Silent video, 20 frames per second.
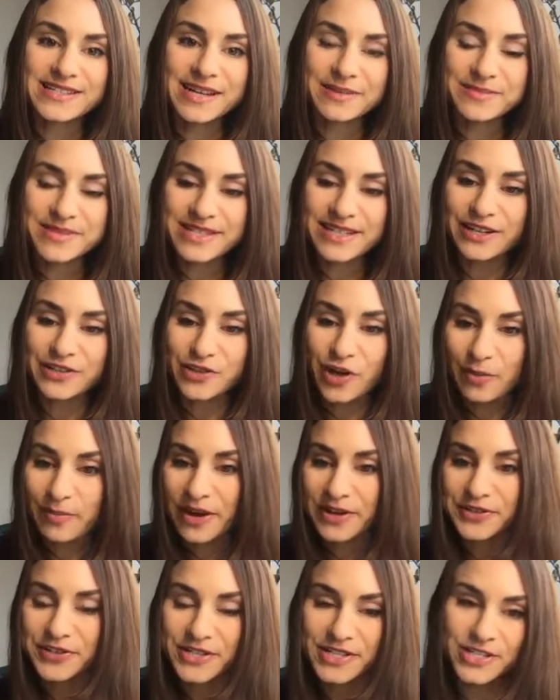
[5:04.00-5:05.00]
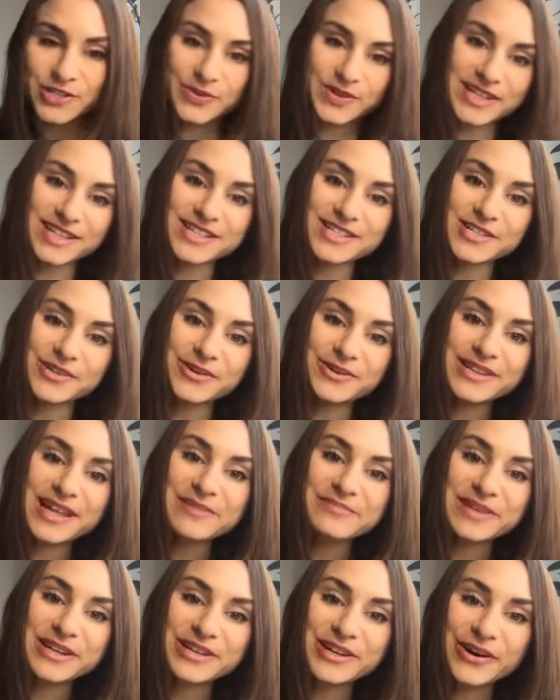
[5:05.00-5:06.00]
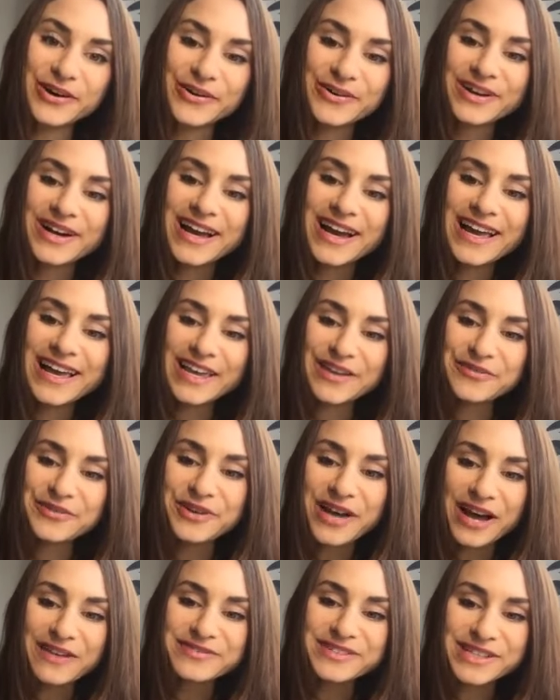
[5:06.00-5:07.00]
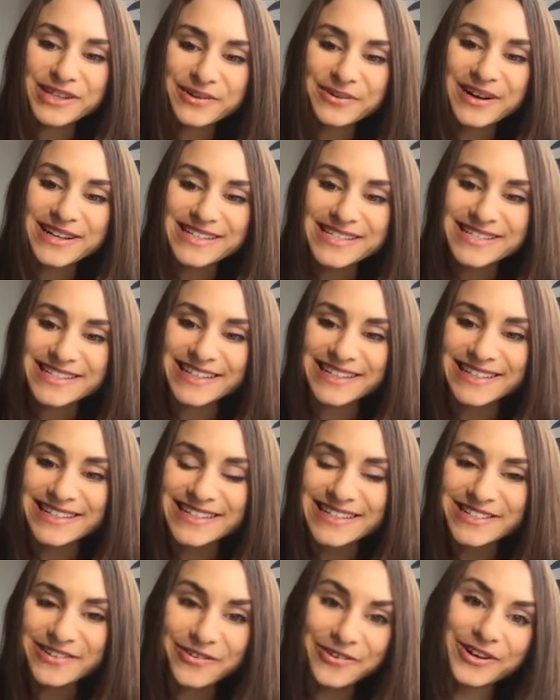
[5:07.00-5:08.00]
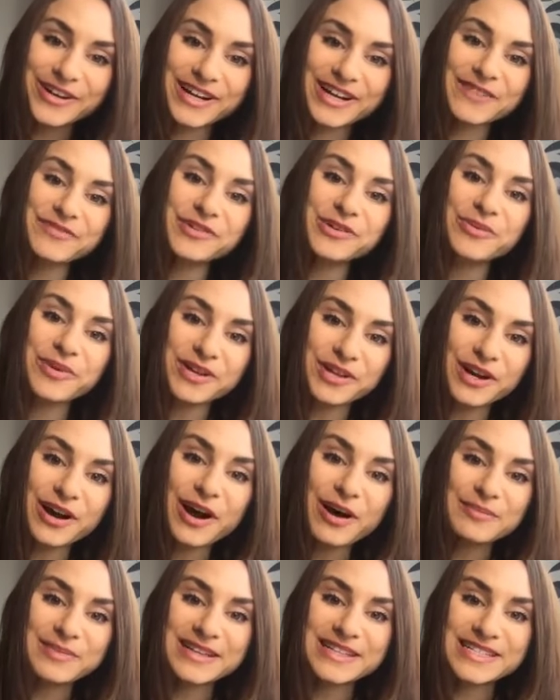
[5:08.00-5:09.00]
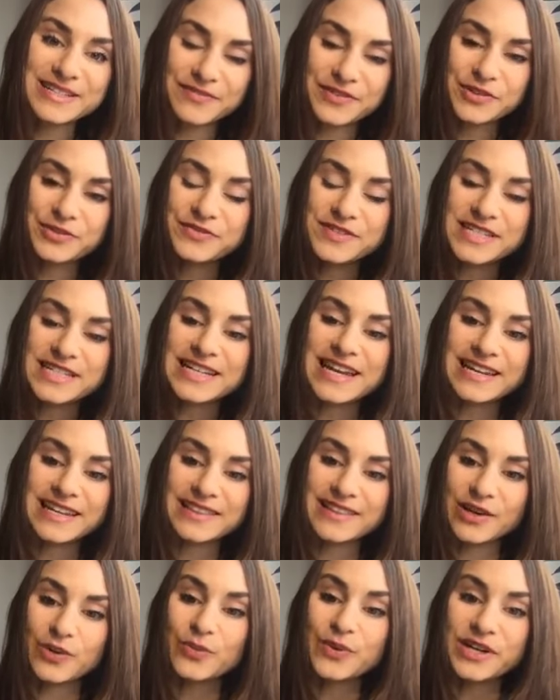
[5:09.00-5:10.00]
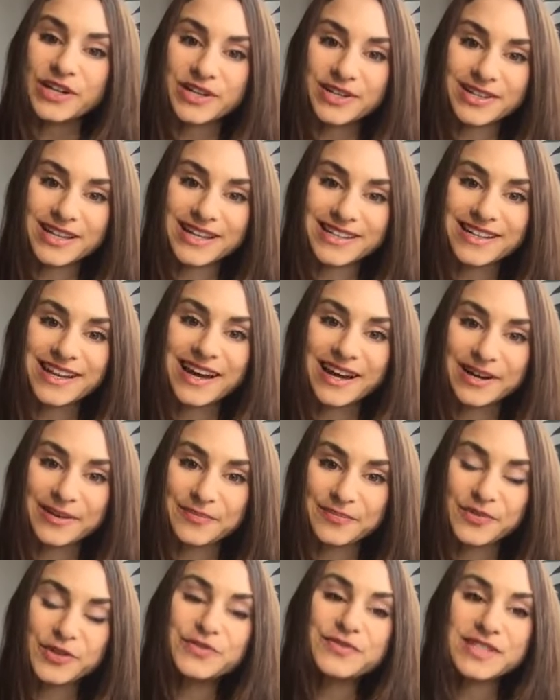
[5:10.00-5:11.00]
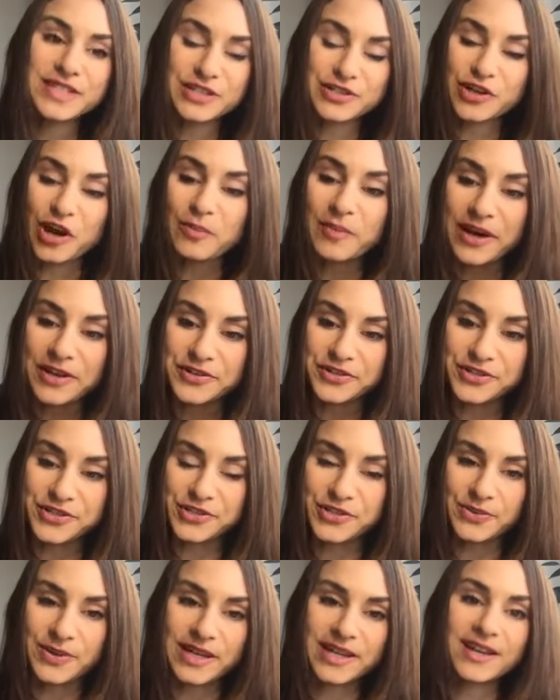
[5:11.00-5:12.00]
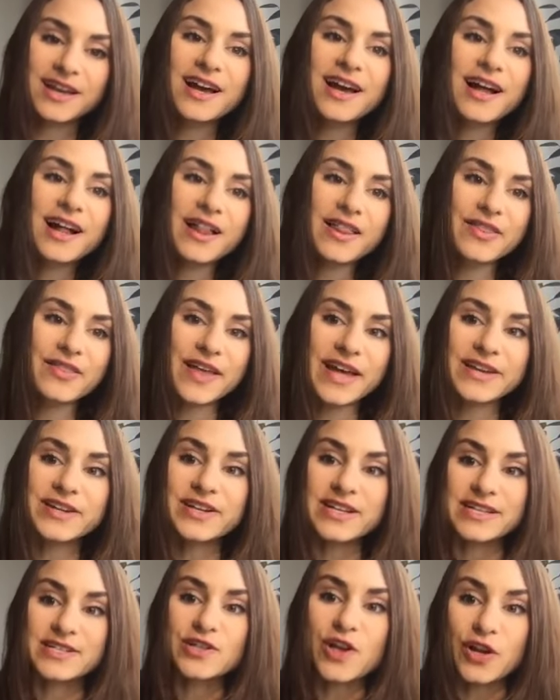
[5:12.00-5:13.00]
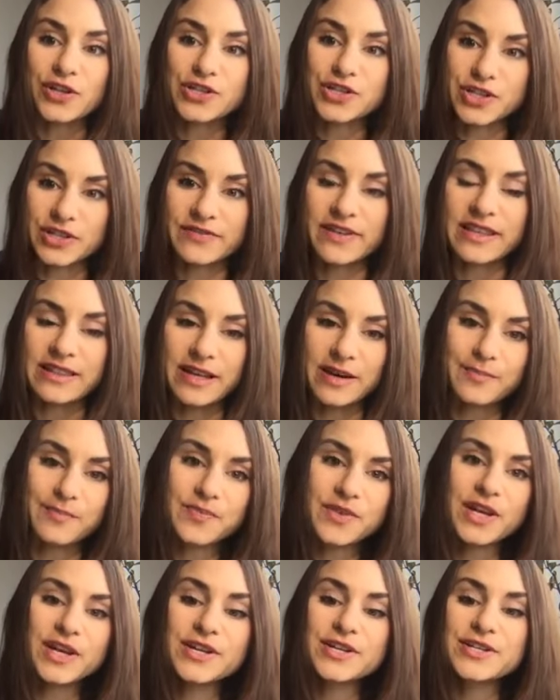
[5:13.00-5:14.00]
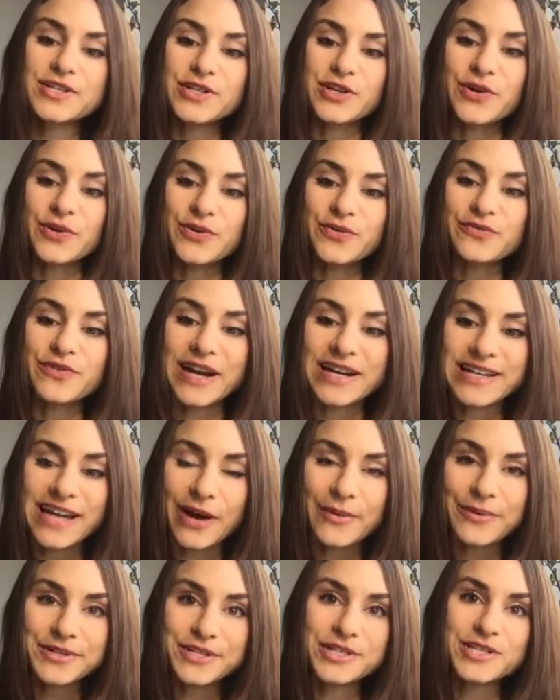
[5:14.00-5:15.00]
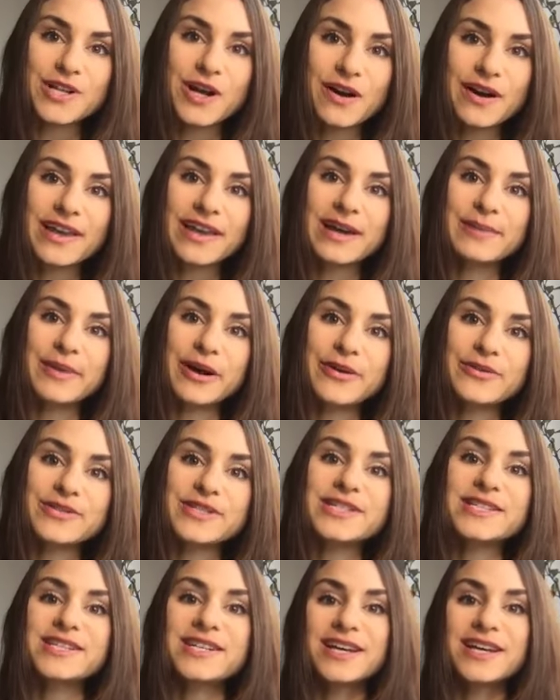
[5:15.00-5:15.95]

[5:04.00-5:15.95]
I'm seeing job hunters doing. So let me know if you have any questions, or if you want to comment if you've seen anything weird that you've seen job hunters doing that is not serving them. So right now we're just talking about